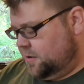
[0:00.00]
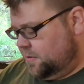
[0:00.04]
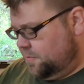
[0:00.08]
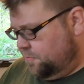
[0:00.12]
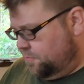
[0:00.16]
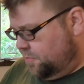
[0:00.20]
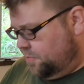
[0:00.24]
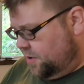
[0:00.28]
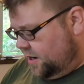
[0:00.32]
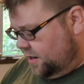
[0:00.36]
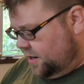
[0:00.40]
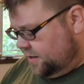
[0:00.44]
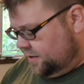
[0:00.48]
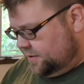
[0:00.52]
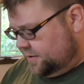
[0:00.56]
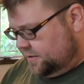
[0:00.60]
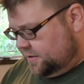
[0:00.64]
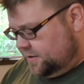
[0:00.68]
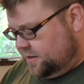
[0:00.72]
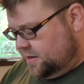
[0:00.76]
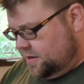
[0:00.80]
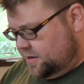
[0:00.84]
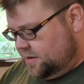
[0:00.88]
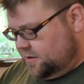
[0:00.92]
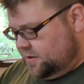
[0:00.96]
box
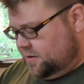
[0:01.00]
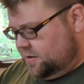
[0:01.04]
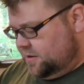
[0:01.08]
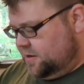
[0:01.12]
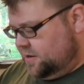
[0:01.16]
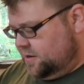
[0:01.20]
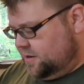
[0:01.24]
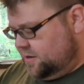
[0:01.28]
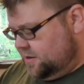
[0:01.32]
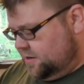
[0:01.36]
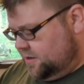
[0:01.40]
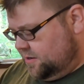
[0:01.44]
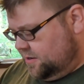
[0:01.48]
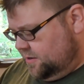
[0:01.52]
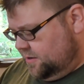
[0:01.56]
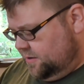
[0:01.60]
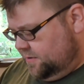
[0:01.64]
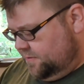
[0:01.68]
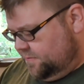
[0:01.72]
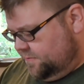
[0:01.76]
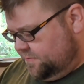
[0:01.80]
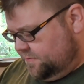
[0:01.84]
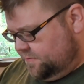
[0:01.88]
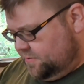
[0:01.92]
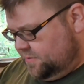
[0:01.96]
cutter knife,
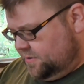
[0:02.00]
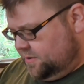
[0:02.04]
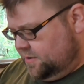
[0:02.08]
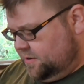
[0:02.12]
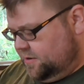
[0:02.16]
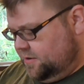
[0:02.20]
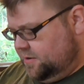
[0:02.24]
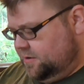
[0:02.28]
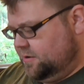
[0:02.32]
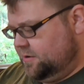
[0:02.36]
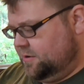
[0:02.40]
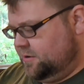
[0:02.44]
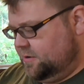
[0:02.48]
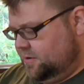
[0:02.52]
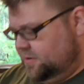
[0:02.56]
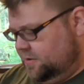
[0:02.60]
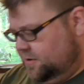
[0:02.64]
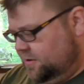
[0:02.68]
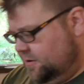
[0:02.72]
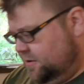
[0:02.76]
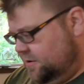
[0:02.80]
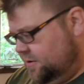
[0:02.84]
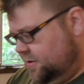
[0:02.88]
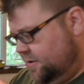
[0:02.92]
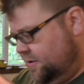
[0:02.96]
and
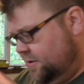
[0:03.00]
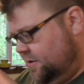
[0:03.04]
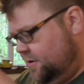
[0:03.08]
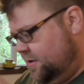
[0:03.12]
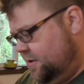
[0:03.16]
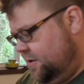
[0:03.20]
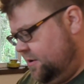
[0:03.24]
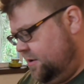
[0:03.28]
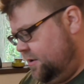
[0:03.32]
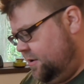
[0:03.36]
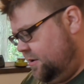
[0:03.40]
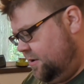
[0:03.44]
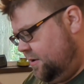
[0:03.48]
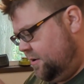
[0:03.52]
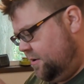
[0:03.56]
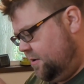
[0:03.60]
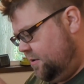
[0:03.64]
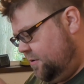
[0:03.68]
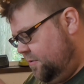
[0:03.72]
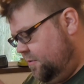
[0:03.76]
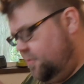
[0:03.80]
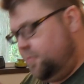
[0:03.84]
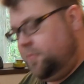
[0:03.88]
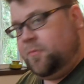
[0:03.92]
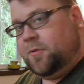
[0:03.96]

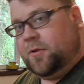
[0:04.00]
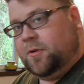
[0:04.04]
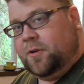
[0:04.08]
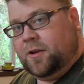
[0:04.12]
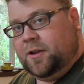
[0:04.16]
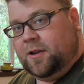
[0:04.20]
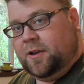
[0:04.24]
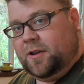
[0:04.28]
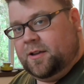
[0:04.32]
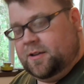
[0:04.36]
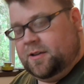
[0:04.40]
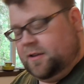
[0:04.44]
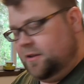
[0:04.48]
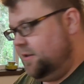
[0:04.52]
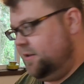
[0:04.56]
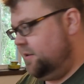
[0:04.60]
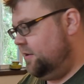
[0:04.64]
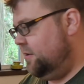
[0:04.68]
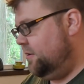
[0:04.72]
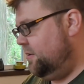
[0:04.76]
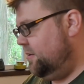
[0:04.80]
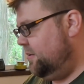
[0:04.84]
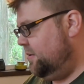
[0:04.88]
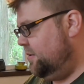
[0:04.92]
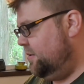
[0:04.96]
oh boy,
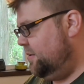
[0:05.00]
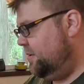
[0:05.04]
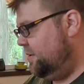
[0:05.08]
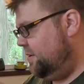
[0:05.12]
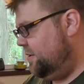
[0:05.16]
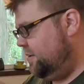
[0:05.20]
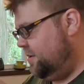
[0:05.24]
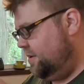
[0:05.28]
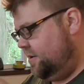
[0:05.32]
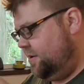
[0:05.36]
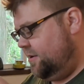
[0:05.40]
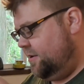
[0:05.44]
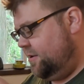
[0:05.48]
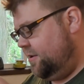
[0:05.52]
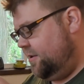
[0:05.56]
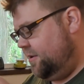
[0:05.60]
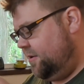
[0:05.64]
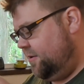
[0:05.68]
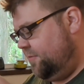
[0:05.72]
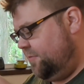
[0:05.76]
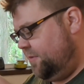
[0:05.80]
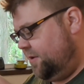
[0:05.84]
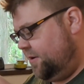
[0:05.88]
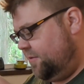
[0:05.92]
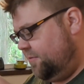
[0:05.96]
now
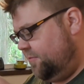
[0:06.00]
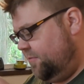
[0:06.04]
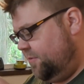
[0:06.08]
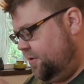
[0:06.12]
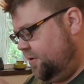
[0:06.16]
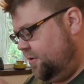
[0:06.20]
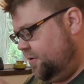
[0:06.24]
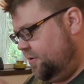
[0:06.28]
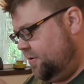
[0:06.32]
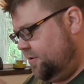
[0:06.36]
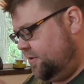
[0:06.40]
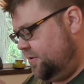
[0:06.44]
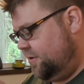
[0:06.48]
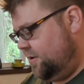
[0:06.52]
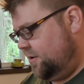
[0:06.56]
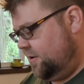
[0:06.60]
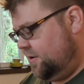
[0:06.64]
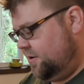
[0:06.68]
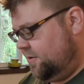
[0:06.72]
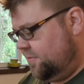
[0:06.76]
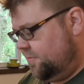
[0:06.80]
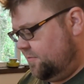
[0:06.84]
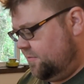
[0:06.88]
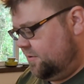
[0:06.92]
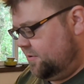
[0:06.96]
my computer's starting
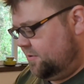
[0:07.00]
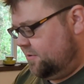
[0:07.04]
up.